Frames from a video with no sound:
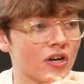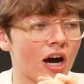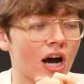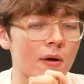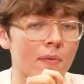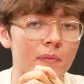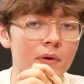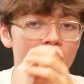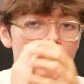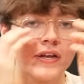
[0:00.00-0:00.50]

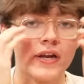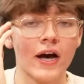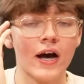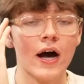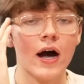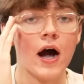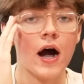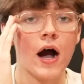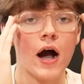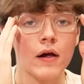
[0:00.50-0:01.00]
time, and
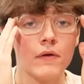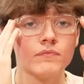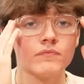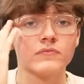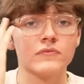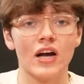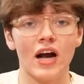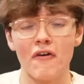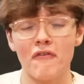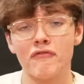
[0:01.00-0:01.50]
uh,
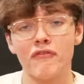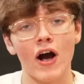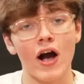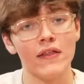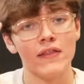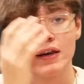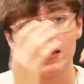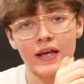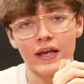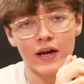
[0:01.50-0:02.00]
I
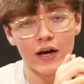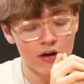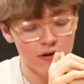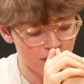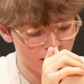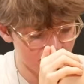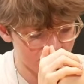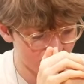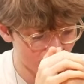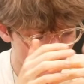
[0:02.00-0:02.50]
finally, you know,
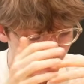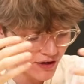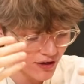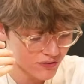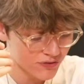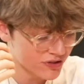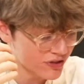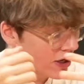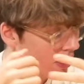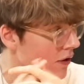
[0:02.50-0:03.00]
I finally
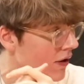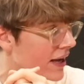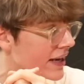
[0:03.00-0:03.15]
got to know